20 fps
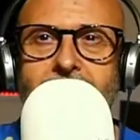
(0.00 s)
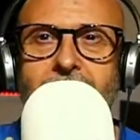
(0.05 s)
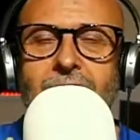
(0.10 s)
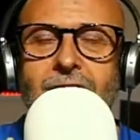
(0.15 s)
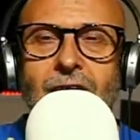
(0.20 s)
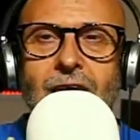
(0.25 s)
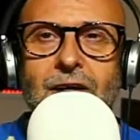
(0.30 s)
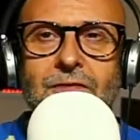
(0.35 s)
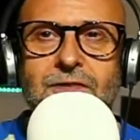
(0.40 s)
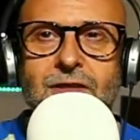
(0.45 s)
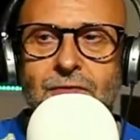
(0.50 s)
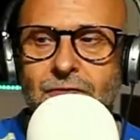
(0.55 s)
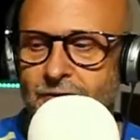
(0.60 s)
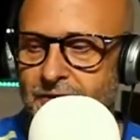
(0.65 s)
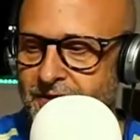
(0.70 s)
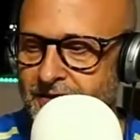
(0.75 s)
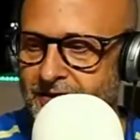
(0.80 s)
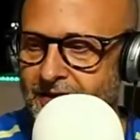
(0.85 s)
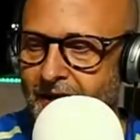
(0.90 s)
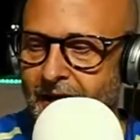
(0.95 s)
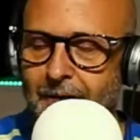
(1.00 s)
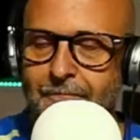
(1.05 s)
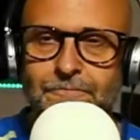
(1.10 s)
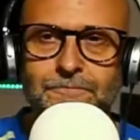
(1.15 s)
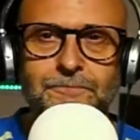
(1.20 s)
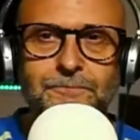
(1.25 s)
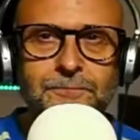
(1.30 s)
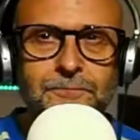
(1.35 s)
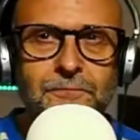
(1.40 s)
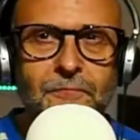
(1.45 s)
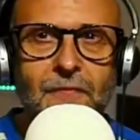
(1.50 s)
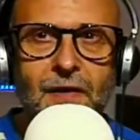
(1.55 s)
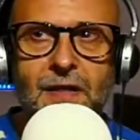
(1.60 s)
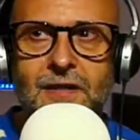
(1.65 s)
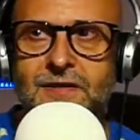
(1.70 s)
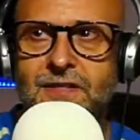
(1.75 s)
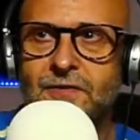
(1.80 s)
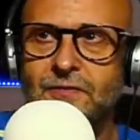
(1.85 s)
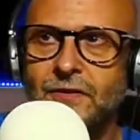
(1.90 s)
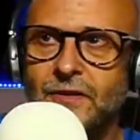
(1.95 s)
have different
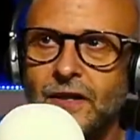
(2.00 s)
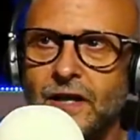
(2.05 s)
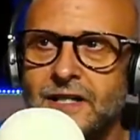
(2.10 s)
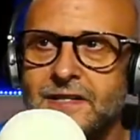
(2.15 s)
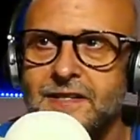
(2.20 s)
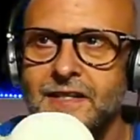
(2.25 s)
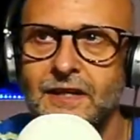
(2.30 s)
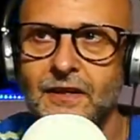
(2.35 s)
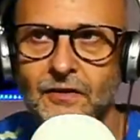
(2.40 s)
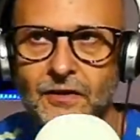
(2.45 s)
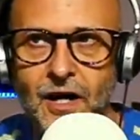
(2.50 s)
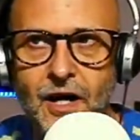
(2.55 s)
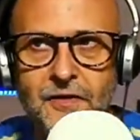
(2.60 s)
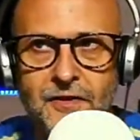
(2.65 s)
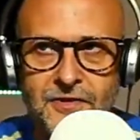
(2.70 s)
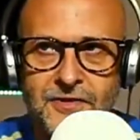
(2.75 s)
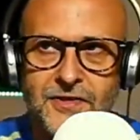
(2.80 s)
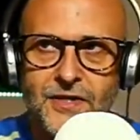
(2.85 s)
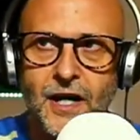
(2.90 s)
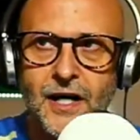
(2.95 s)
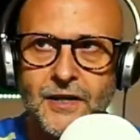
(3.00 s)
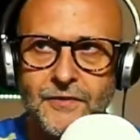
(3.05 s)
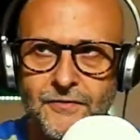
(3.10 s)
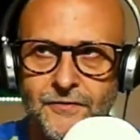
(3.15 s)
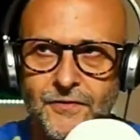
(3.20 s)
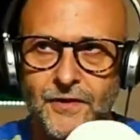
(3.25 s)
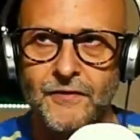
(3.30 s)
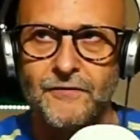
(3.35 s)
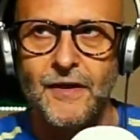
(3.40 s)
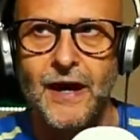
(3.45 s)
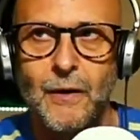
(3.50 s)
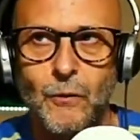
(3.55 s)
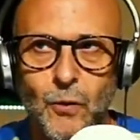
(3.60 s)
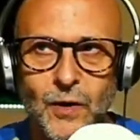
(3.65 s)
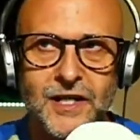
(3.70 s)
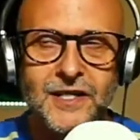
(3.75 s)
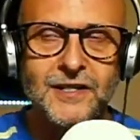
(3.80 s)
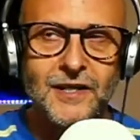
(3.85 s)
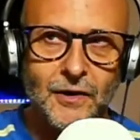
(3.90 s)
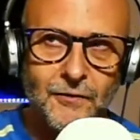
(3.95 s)
lighting on either side of that
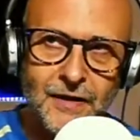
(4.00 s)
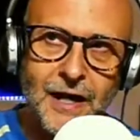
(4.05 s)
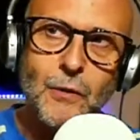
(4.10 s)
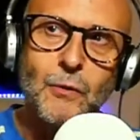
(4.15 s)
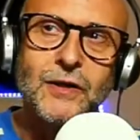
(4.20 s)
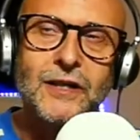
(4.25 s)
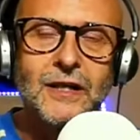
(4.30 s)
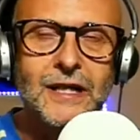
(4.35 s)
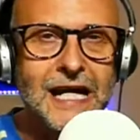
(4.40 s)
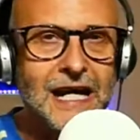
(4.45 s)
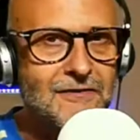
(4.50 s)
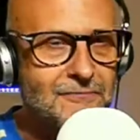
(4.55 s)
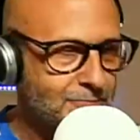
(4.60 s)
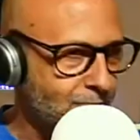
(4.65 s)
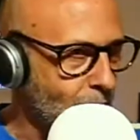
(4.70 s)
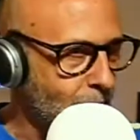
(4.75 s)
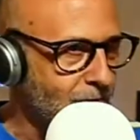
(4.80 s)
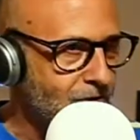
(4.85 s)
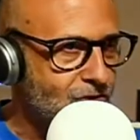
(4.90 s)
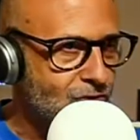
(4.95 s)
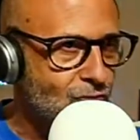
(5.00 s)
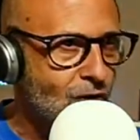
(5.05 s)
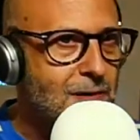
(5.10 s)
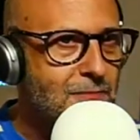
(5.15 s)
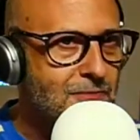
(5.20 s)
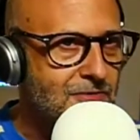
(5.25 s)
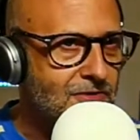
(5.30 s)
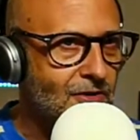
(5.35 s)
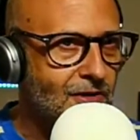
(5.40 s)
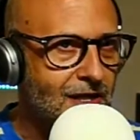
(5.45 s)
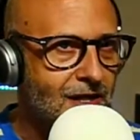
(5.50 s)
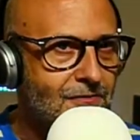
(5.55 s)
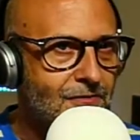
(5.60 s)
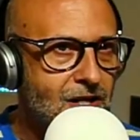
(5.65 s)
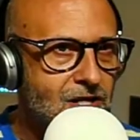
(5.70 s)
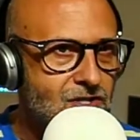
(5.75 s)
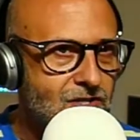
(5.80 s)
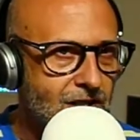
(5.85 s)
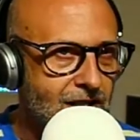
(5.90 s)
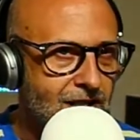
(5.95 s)
window. That window will have proper drapes on it
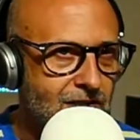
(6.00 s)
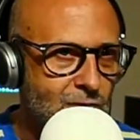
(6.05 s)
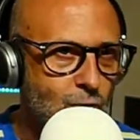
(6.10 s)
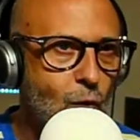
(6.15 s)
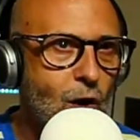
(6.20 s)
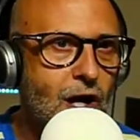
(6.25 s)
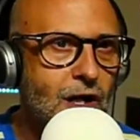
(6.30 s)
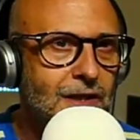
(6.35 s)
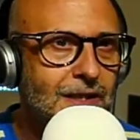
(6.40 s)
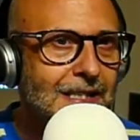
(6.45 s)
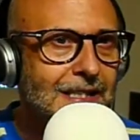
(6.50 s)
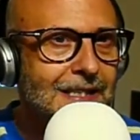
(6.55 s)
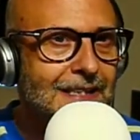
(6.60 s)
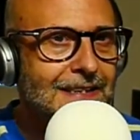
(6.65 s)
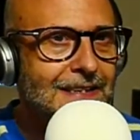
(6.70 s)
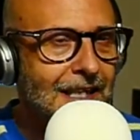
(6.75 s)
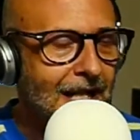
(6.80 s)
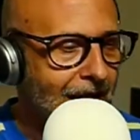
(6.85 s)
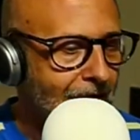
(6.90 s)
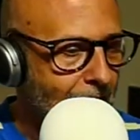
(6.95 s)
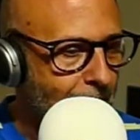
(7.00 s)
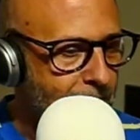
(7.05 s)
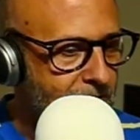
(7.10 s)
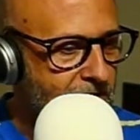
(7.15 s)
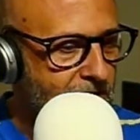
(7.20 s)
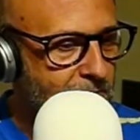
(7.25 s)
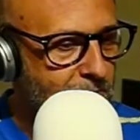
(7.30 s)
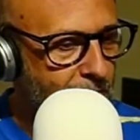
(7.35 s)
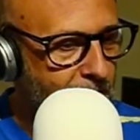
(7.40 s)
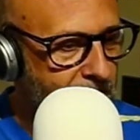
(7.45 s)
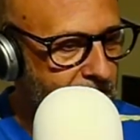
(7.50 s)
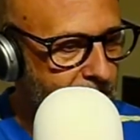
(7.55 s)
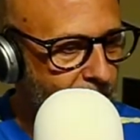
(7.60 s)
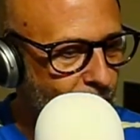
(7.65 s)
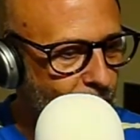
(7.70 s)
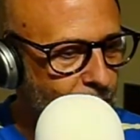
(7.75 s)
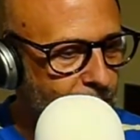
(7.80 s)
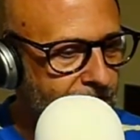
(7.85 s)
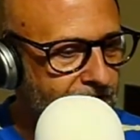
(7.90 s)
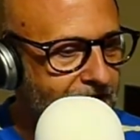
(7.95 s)
eventually as well, which is pretty
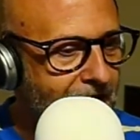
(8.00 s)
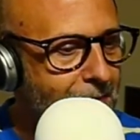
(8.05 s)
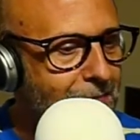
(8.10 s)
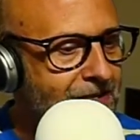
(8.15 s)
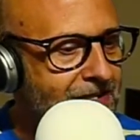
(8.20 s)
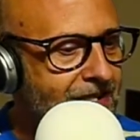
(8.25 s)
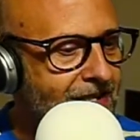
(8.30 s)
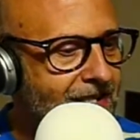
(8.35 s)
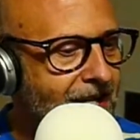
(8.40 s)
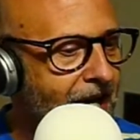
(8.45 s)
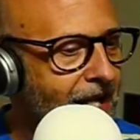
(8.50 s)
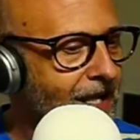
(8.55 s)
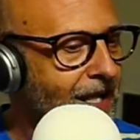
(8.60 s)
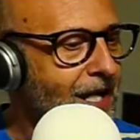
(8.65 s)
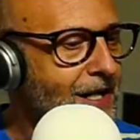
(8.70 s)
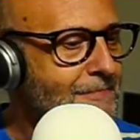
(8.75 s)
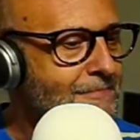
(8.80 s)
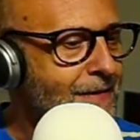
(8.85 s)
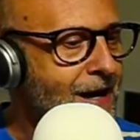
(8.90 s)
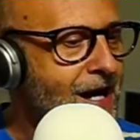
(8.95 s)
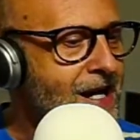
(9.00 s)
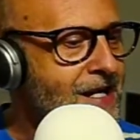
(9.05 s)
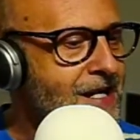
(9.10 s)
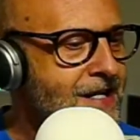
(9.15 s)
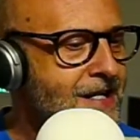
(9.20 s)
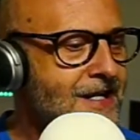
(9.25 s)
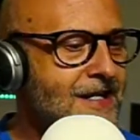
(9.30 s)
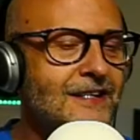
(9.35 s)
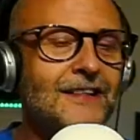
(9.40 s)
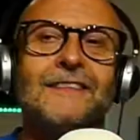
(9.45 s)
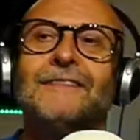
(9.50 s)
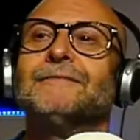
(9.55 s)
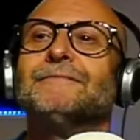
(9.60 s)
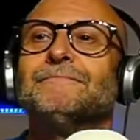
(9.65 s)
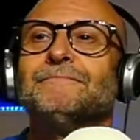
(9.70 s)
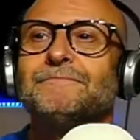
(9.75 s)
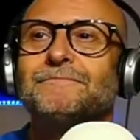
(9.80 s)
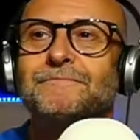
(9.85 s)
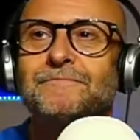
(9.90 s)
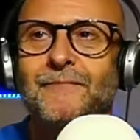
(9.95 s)
cool. Sammy says, hello, mate,
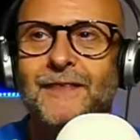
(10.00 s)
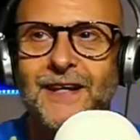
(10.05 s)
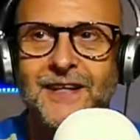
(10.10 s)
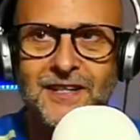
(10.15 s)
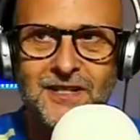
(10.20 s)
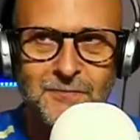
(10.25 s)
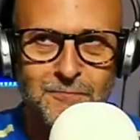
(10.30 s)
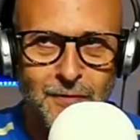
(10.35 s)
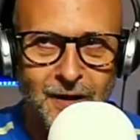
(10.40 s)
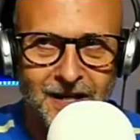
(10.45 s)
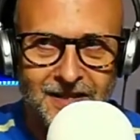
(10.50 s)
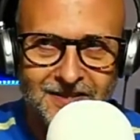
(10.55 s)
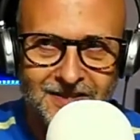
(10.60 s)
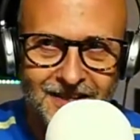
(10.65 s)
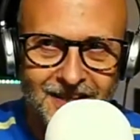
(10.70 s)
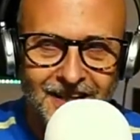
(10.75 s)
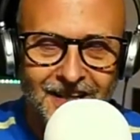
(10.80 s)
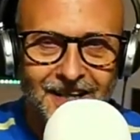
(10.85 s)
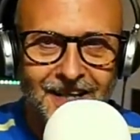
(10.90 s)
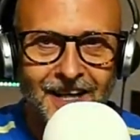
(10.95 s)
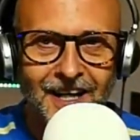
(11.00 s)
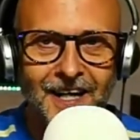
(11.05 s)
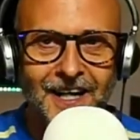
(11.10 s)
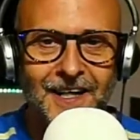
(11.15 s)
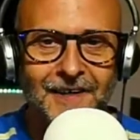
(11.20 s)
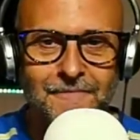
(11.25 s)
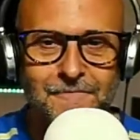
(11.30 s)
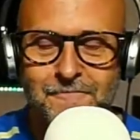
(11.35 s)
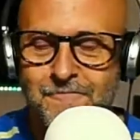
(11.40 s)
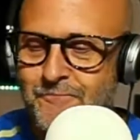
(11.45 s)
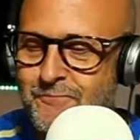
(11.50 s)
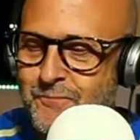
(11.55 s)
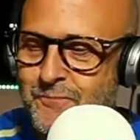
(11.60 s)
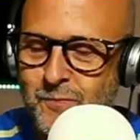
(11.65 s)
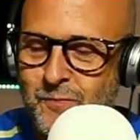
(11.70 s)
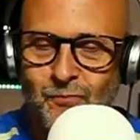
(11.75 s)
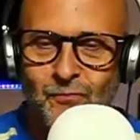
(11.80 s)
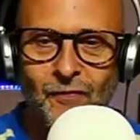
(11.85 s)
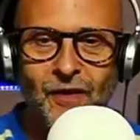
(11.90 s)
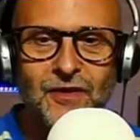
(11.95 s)
in his best
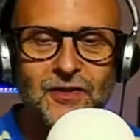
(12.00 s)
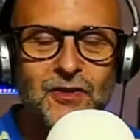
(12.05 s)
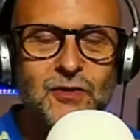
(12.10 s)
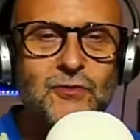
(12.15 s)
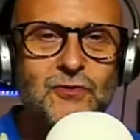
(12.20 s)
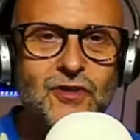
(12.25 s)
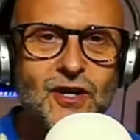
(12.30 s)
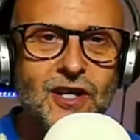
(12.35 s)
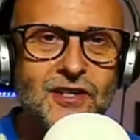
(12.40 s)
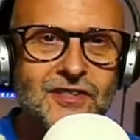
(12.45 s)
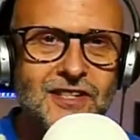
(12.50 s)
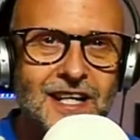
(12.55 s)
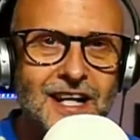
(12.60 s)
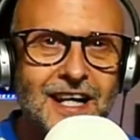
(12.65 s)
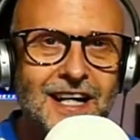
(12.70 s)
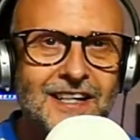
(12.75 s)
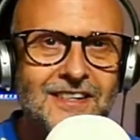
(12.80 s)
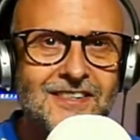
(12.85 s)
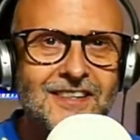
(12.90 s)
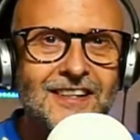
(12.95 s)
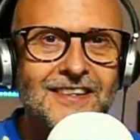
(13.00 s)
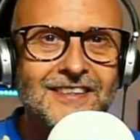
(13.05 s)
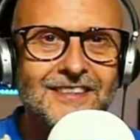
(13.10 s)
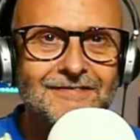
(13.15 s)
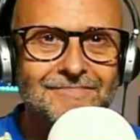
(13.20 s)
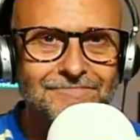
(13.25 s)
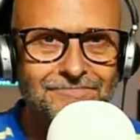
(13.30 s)
New Jersey accent.